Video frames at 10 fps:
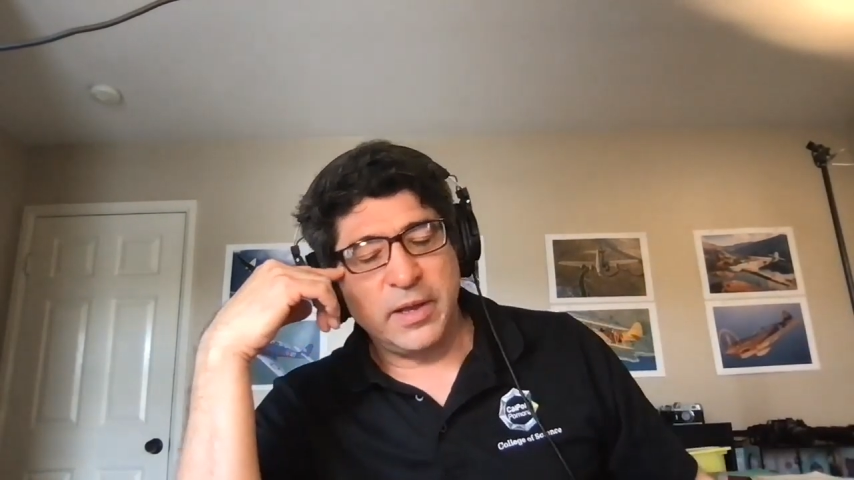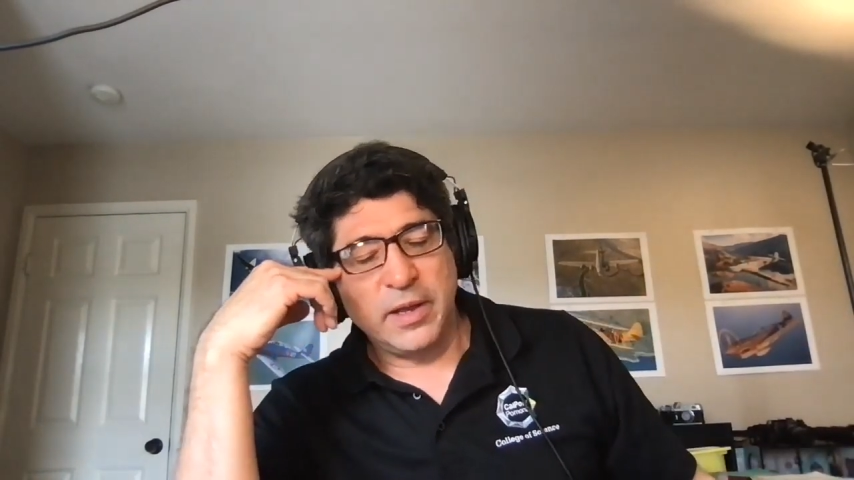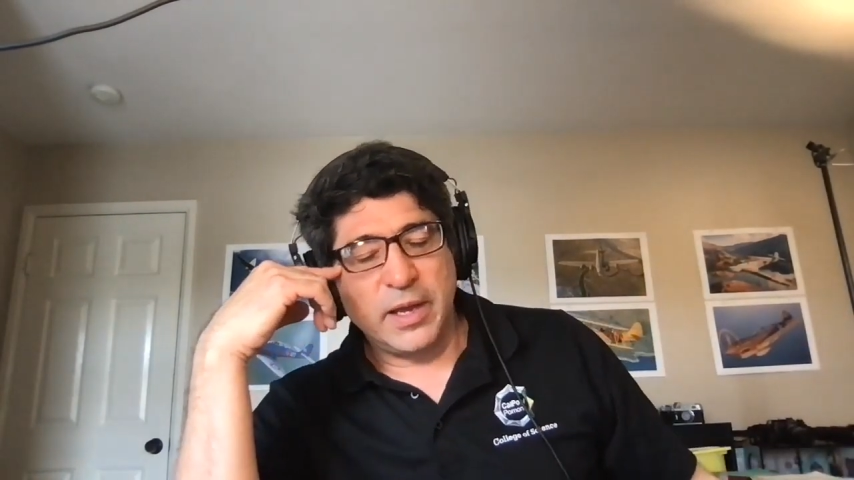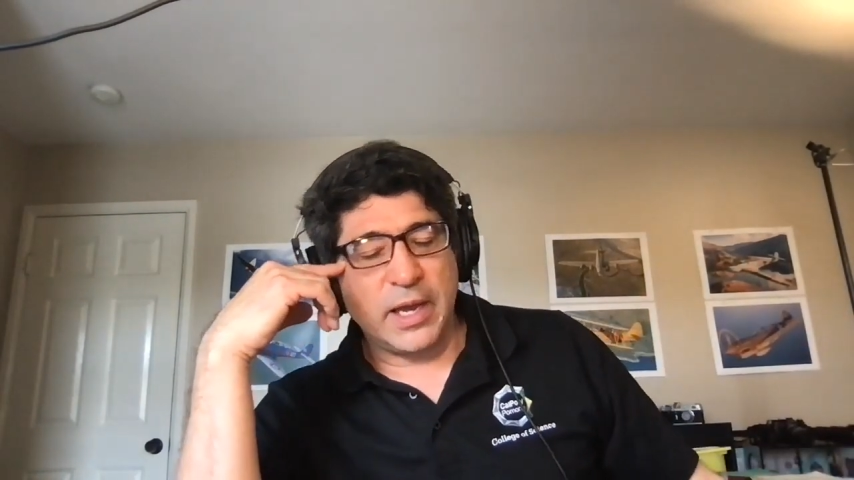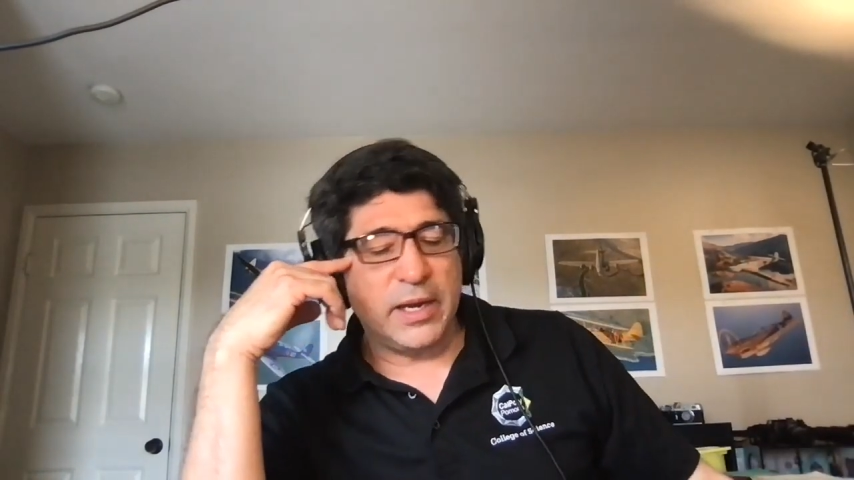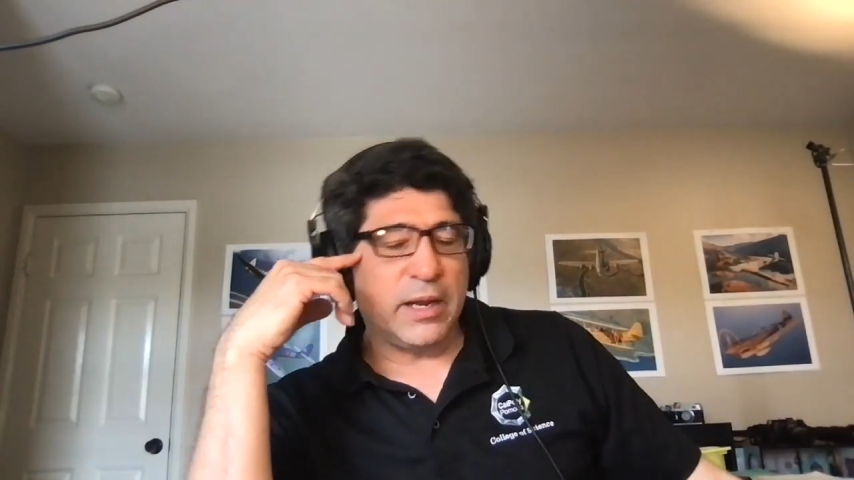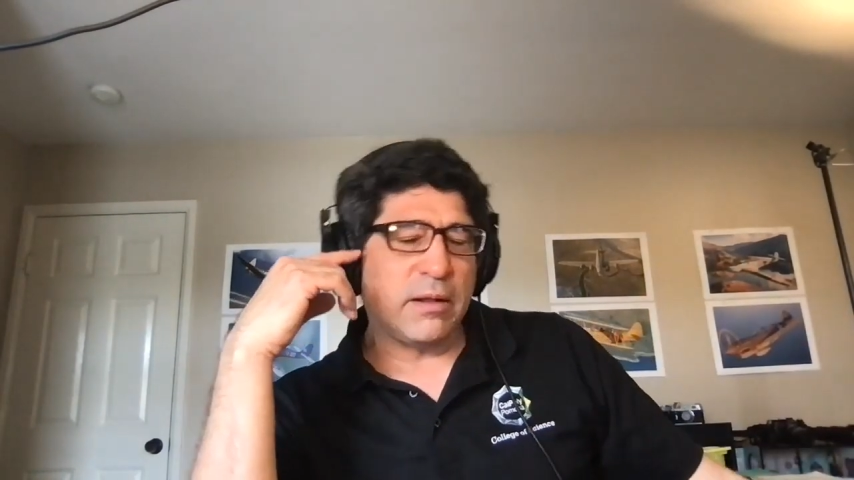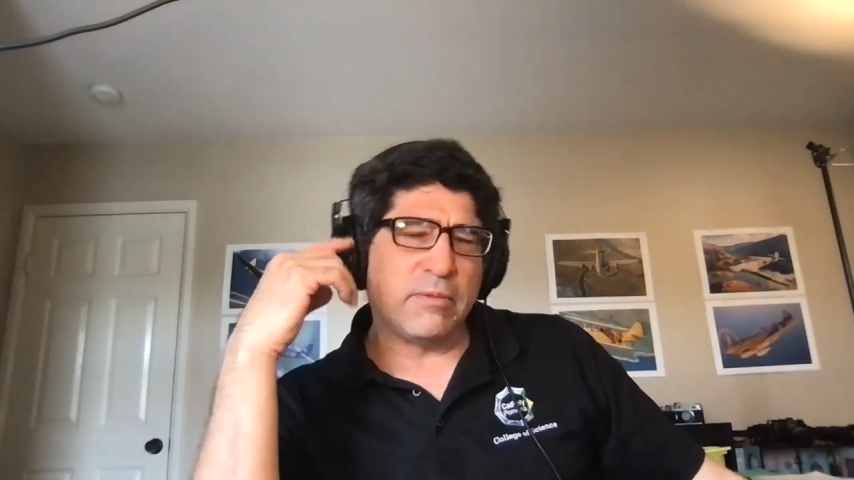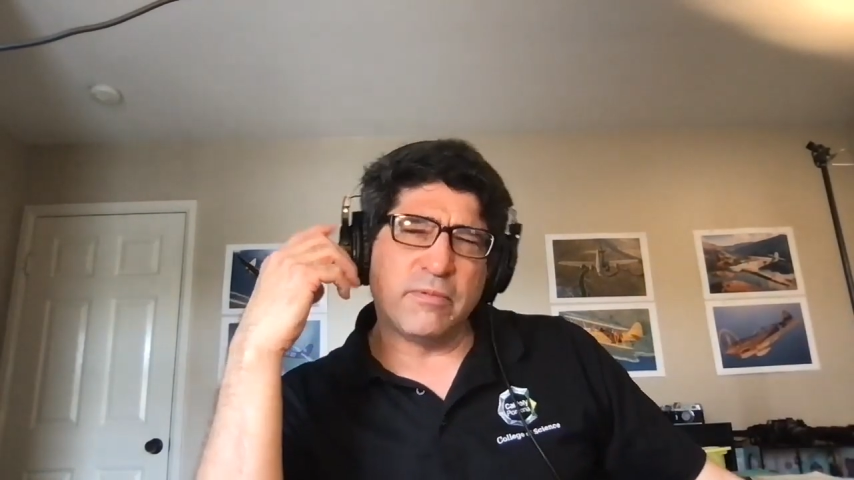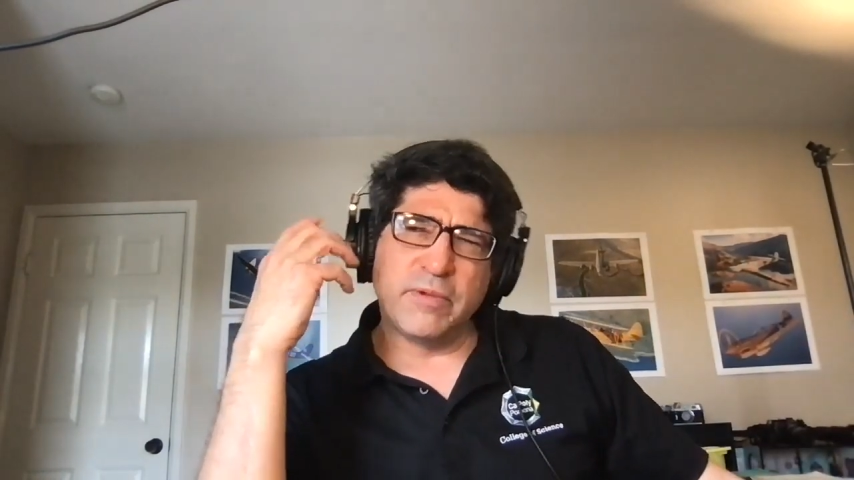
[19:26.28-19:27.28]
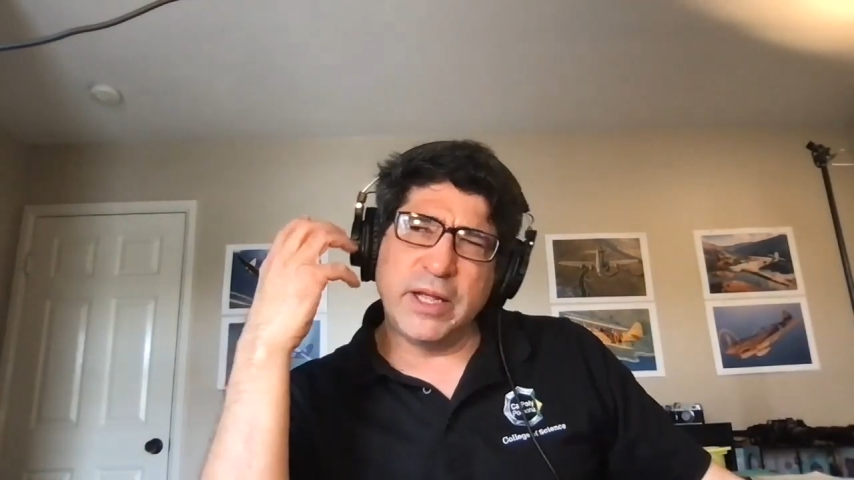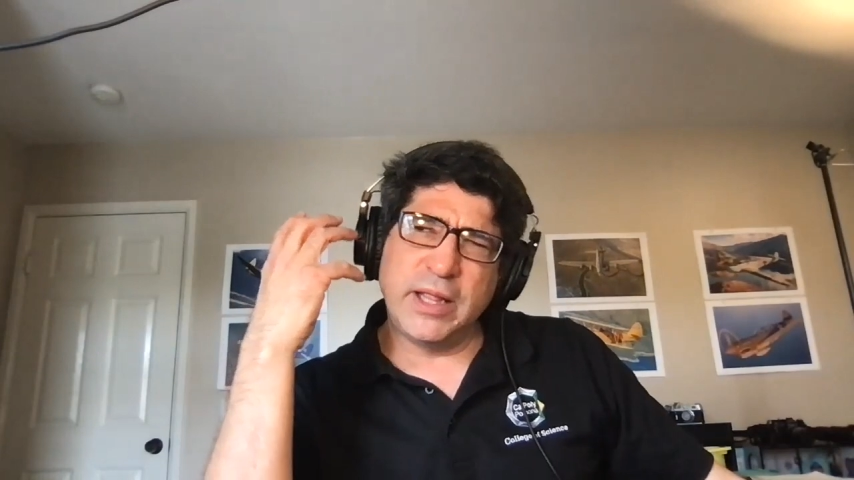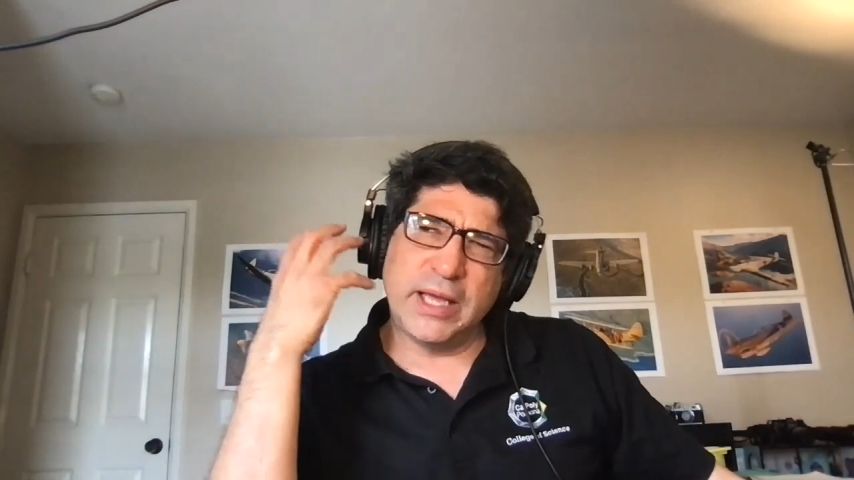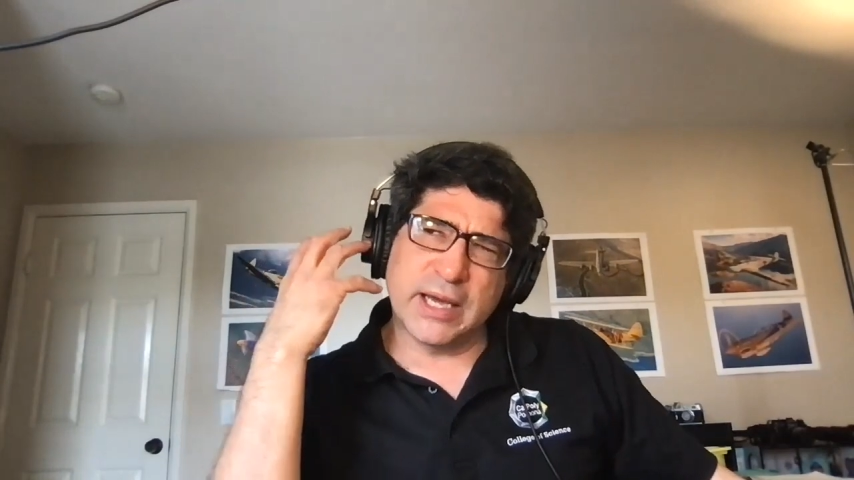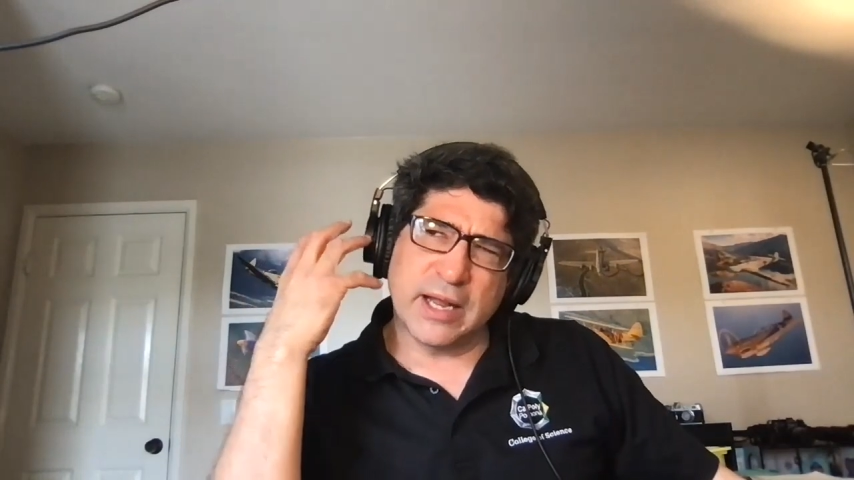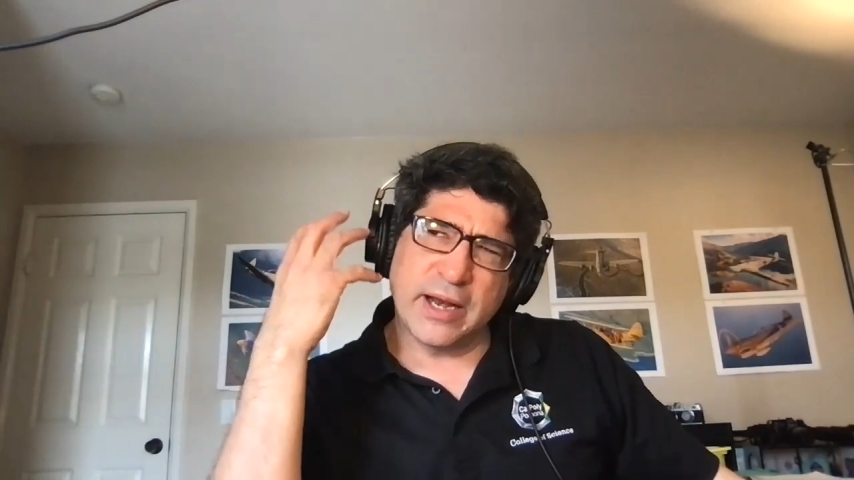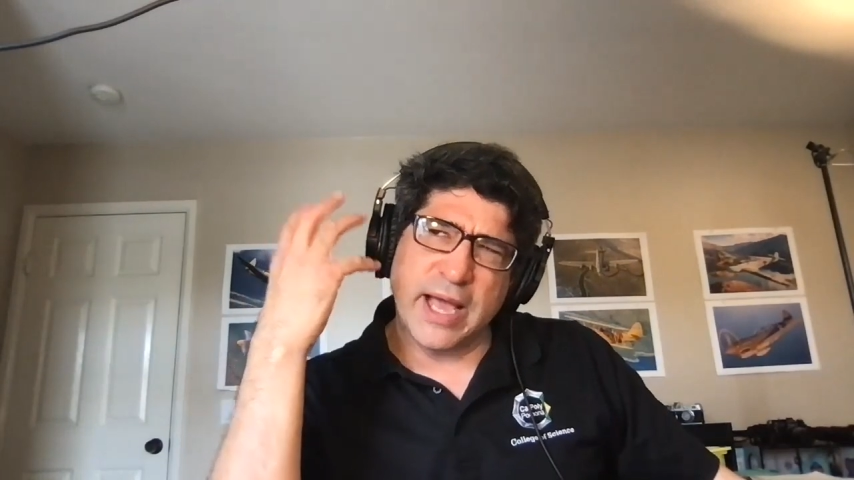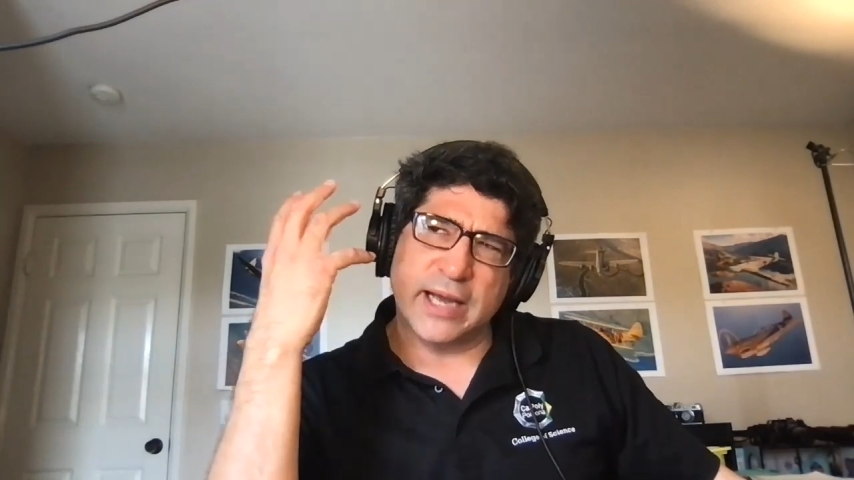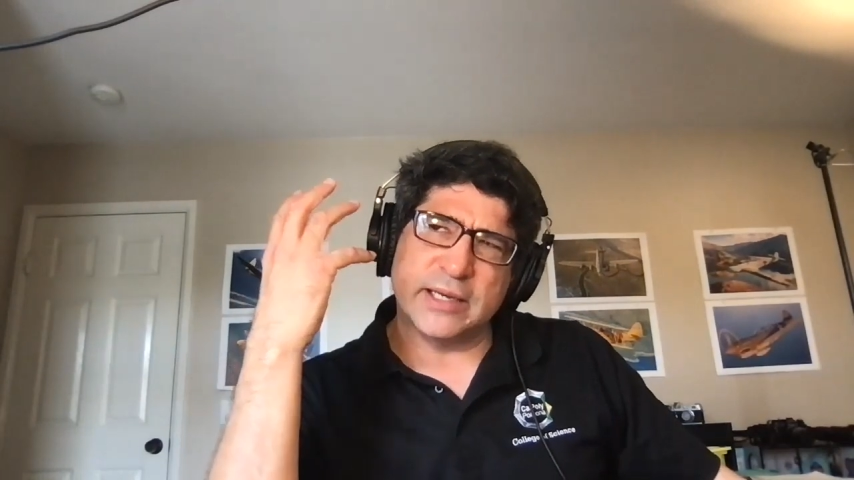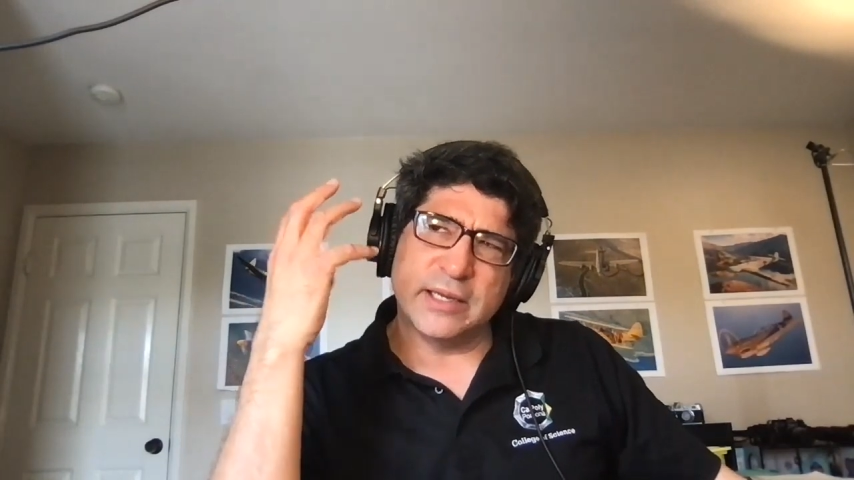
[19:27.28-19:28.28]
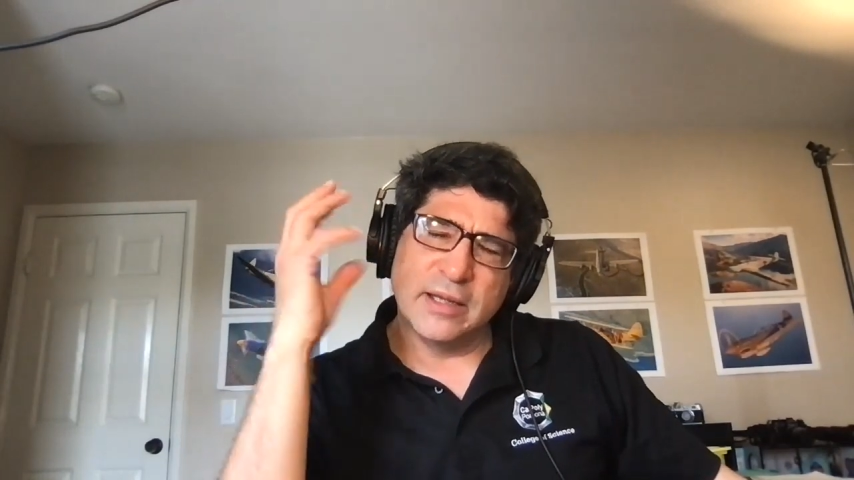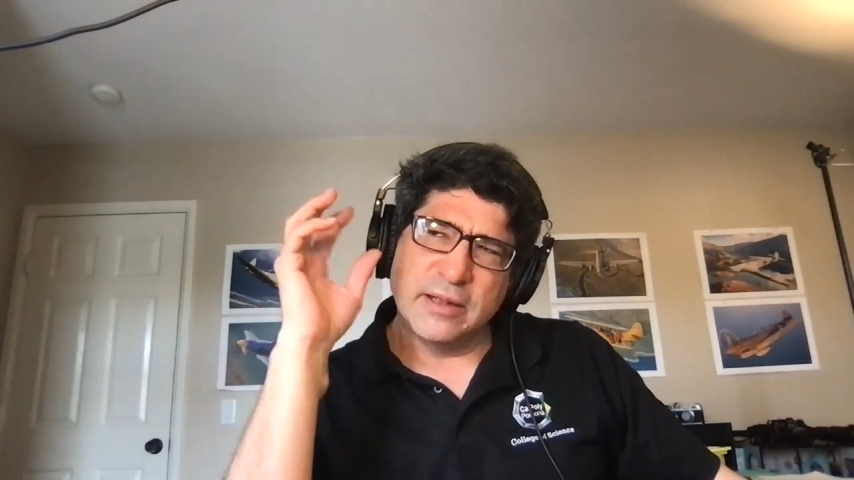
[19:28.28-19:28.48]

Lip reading: And it'll really connect